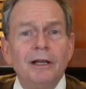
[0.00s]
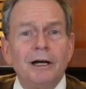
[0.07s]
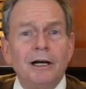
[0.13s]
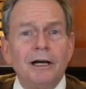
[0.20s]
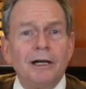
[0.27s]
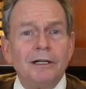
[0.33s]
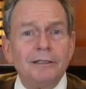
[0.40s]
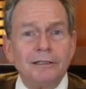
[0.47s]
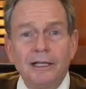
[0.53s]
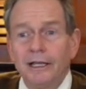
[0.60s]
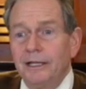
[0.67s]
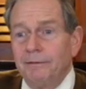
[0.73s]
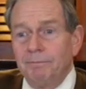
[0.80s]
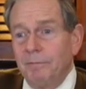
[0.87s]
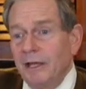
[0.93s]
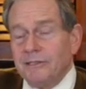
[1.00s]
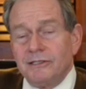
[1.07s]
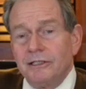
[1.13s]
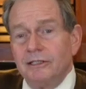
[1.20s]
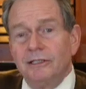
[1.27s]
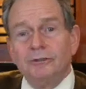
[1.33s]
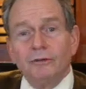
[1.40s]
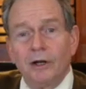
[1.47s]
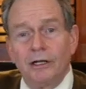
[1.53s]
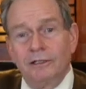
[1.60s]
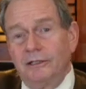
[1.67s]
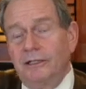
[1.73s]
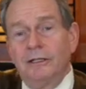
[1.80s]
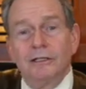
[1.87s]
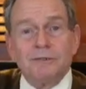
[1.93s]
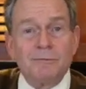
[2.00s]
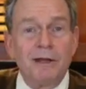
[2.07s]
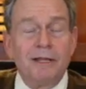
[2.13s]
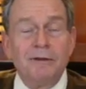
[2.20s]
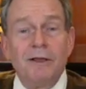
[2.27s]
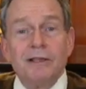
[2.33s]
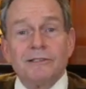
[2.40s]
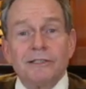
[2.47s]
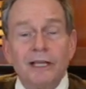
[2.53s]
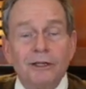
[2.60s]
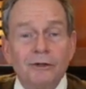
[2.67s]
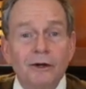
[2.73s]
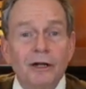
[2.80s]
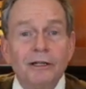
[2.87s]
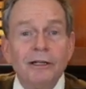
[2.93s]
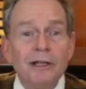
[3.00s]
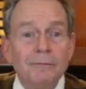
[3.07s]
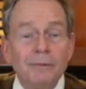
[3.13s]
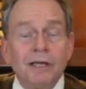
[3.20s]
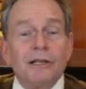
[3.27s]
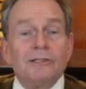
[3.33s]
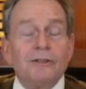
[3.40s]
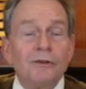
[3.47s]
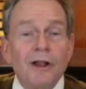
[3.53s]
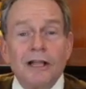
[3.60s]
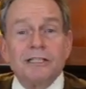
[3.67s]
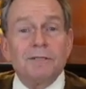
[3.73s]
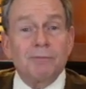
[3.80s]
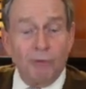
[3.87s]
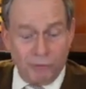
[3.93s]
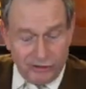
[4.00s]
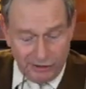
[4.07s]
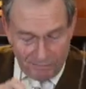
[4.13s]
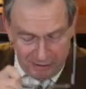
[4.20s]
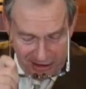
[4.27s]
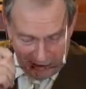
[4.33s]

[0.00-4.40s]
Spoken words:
and basically try to kill as many as they could because they're not supposed to be